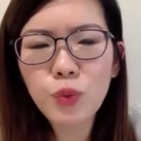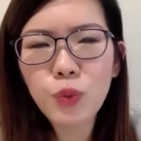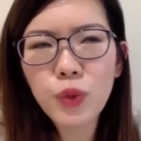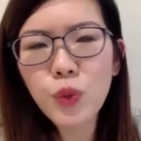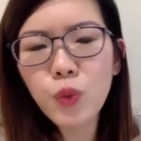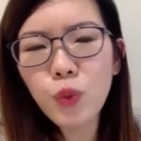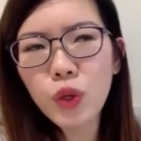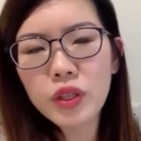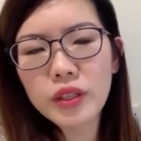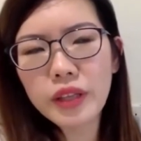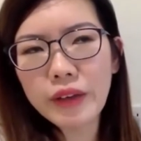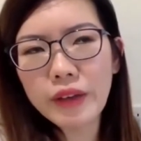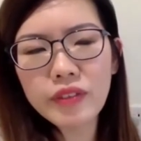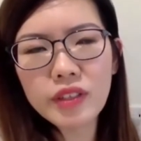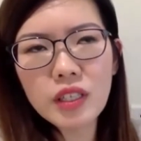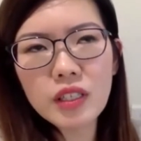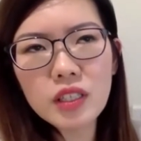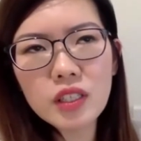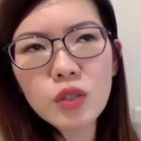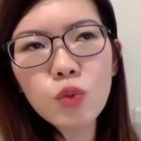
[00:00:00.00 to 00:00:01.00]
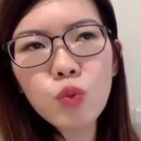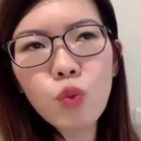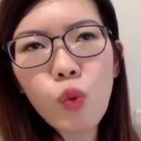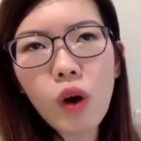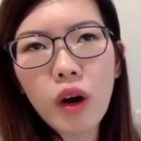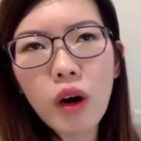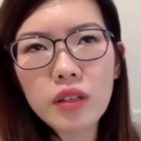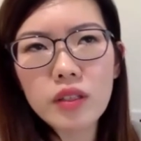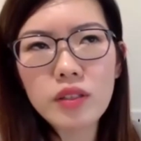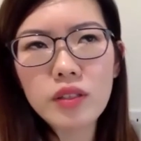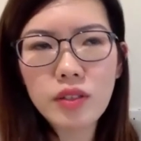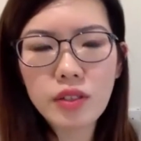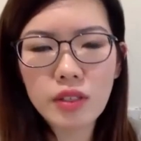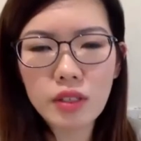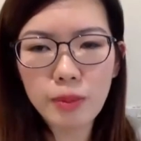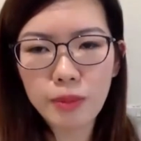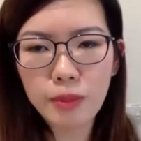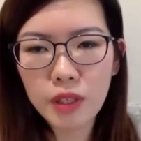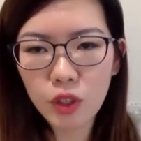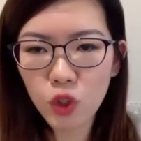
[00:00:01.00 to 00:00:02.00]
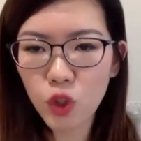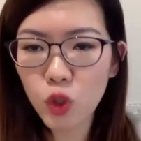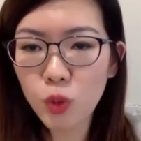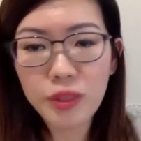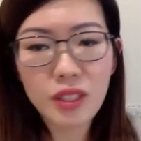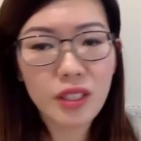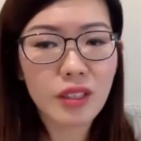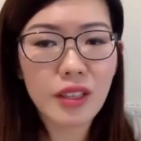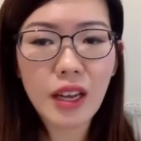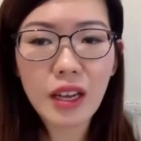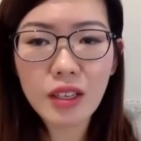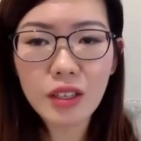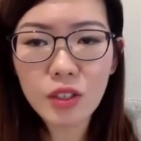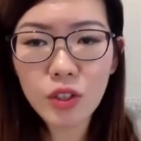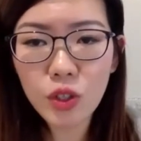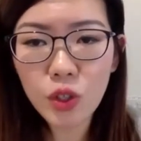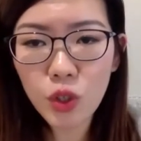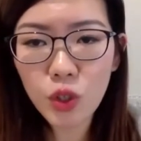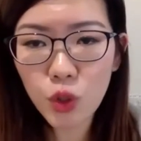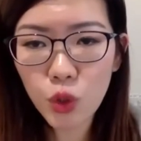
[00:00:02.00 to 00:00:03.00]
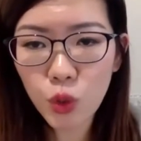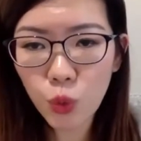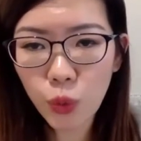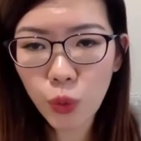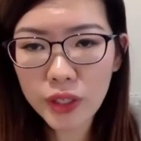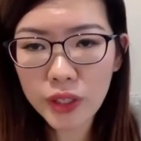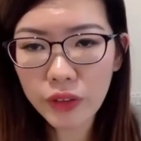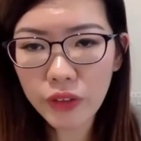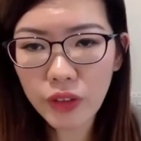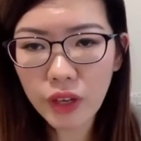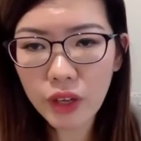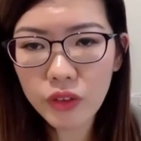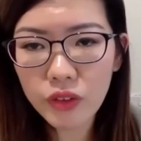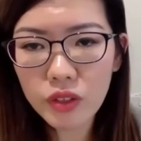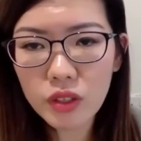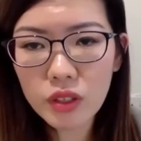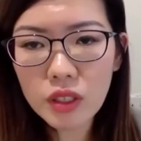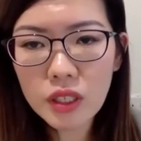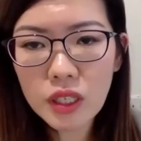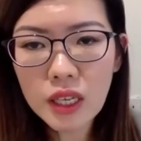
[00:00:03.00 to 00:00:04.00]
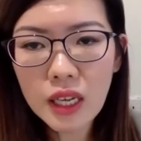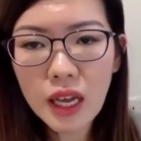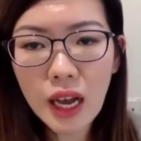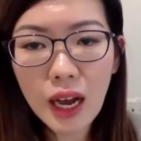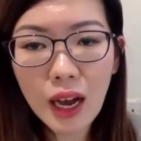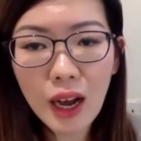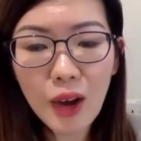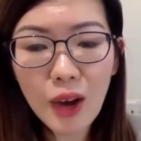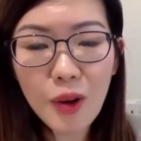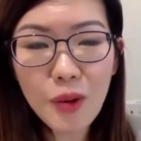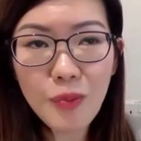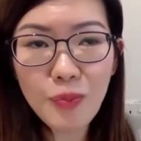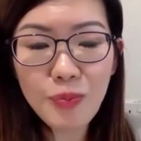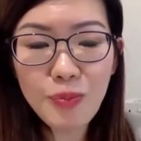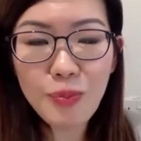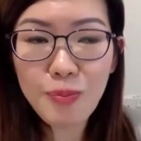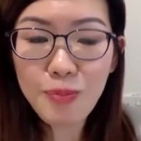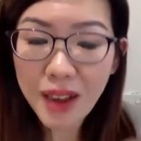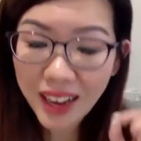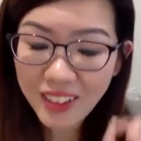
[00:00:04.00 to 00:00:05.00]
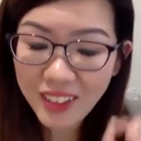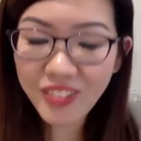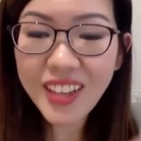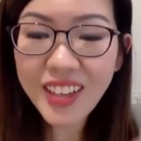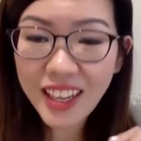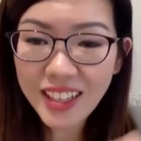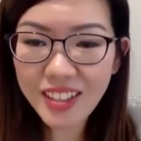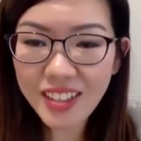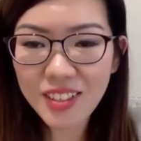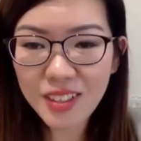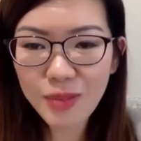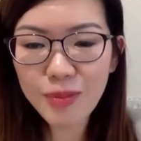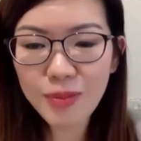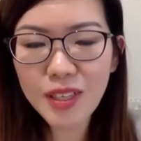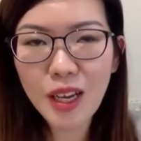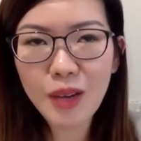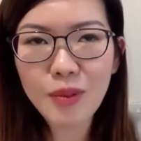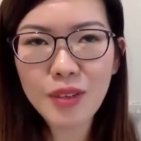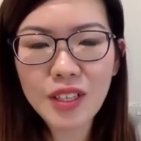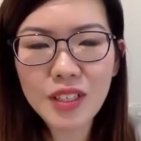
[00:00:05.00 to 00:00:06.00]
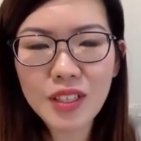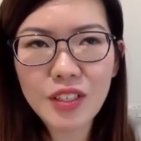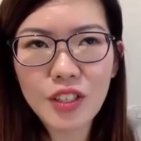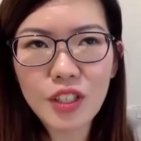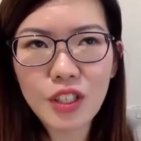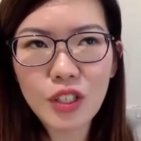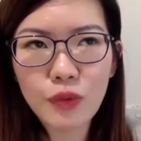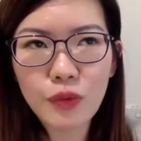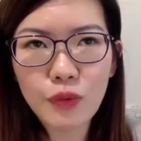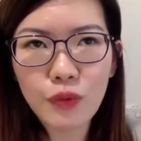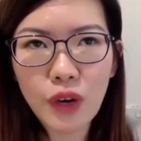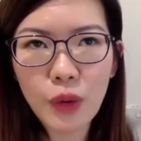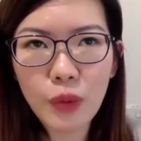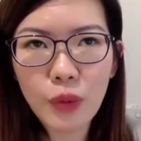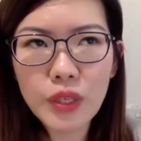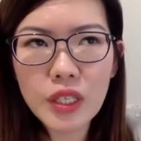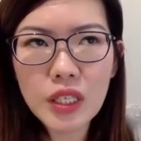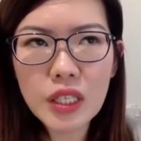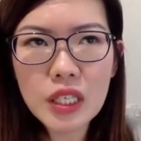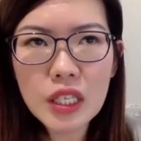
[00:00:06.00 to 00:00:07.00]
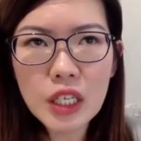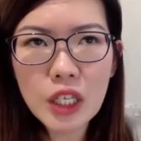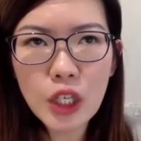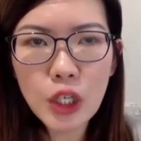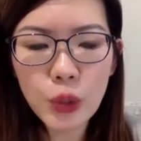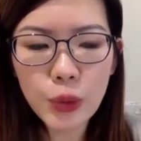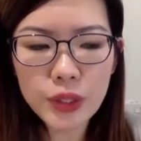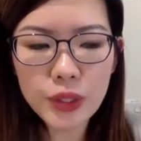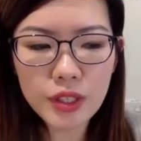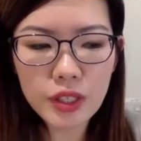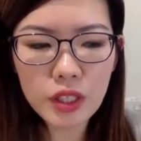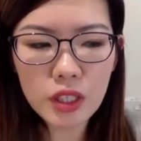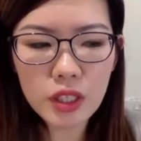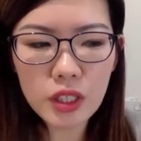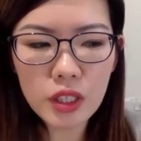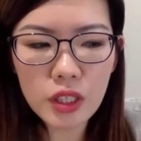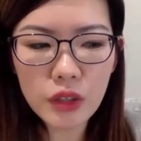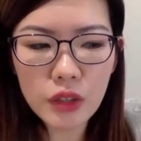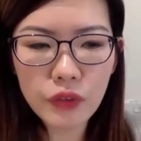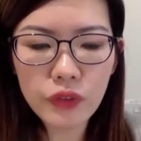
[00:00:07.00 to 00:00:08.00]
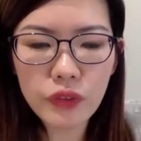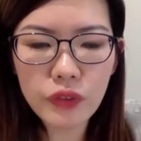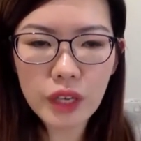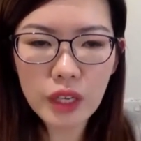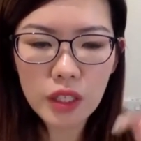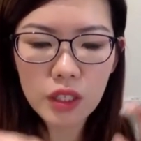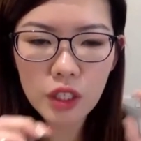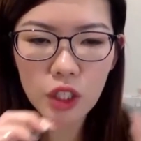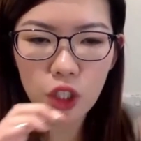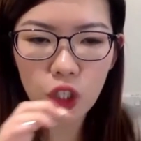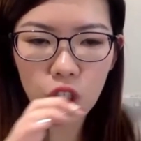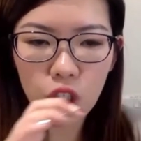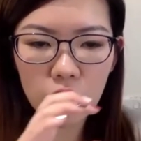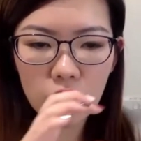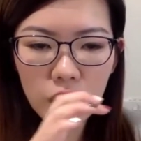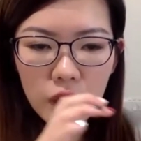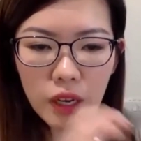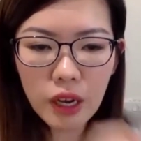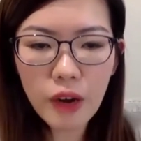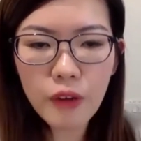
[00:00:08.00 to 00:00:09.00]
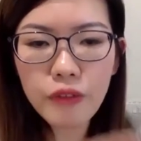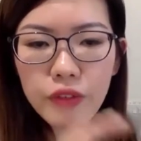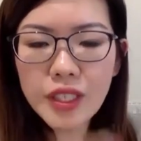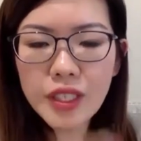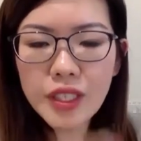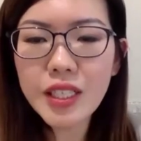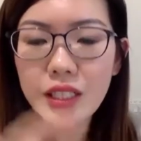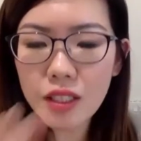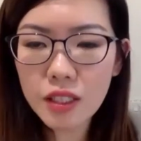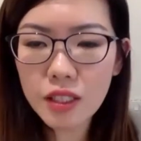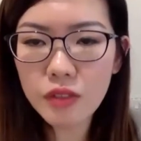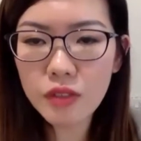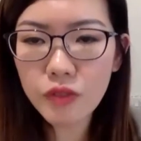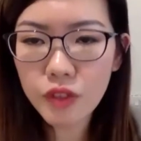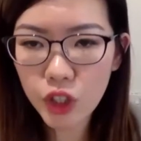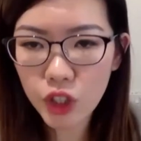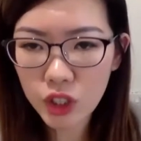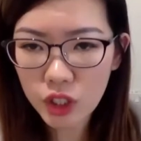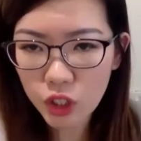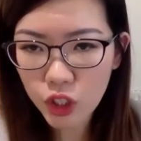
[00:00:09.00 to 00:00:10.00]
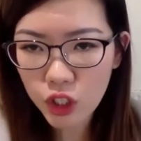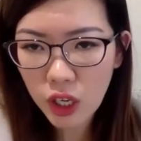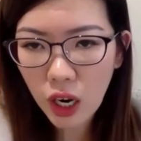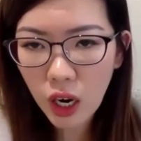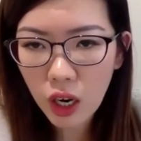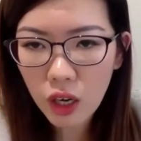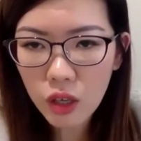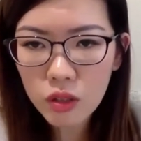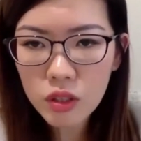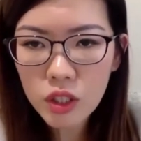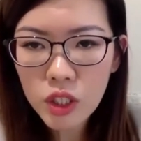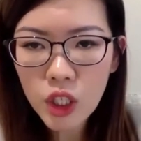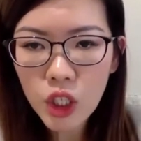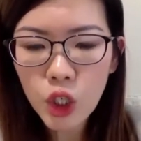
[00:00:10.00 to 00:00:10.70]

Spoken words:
we would definitely want siblings to be nice to one another. But I think at the same time, it is very critical that every individual child